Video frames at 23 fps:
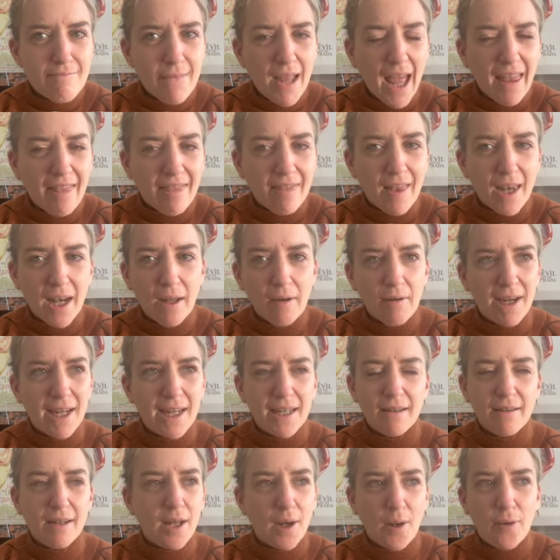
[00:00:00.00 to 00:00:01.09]

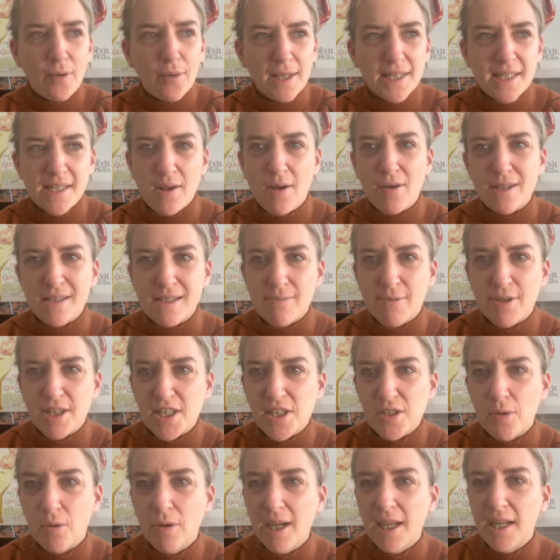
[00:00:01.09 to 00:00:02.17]
The songs were
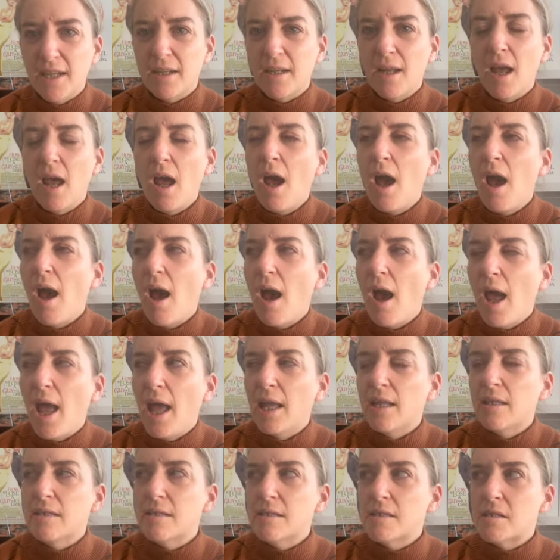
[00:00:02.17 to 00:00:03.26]
short.
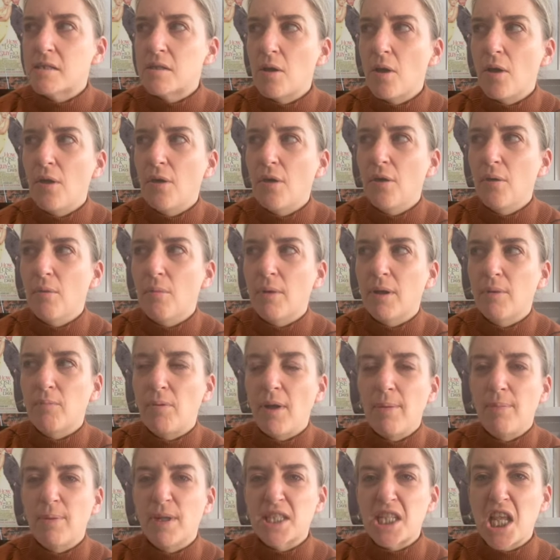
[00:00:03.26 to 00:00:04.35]
And so when
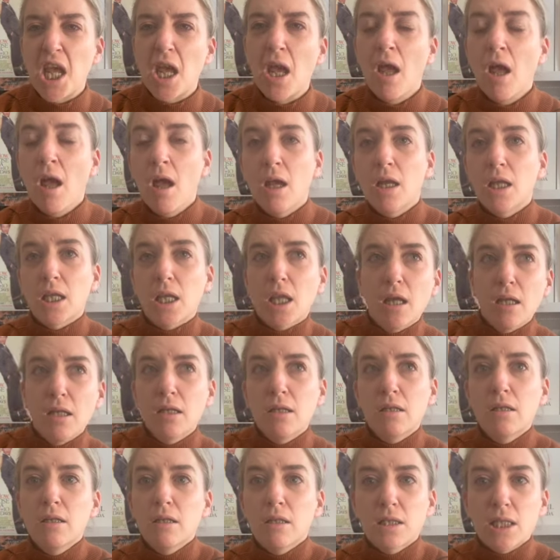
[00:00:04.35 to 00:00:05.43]
people say,
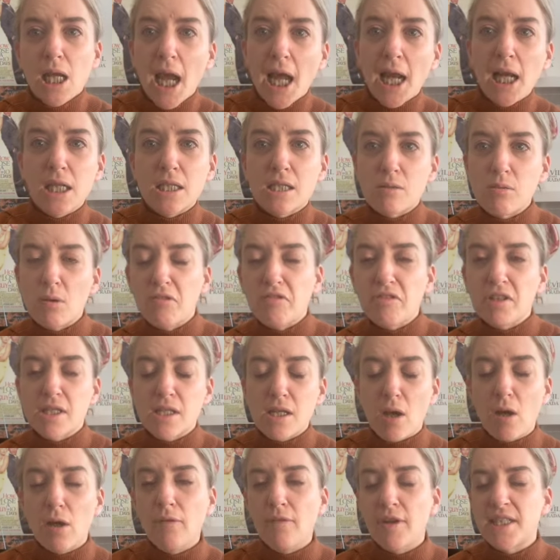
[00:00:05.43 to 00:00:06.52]
Taylor Swift is
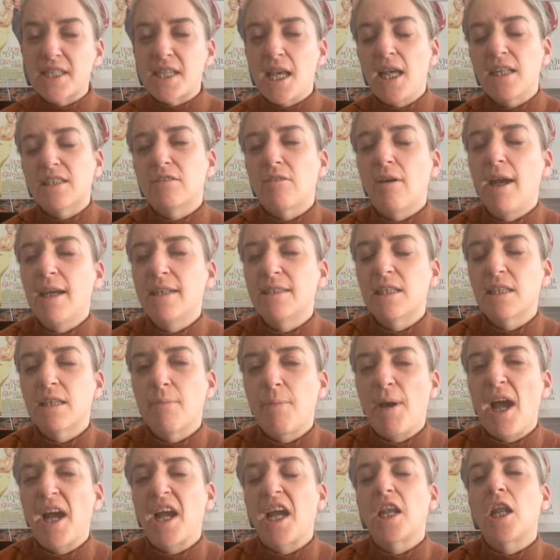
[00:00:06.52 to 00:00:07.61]
oversaturating the
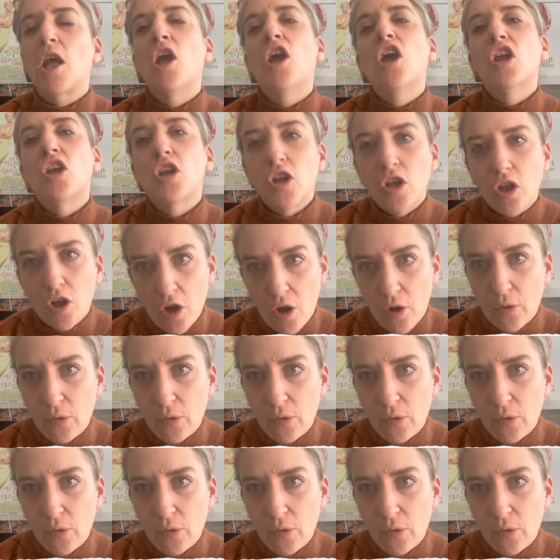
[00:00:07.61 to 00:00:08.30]
market. No.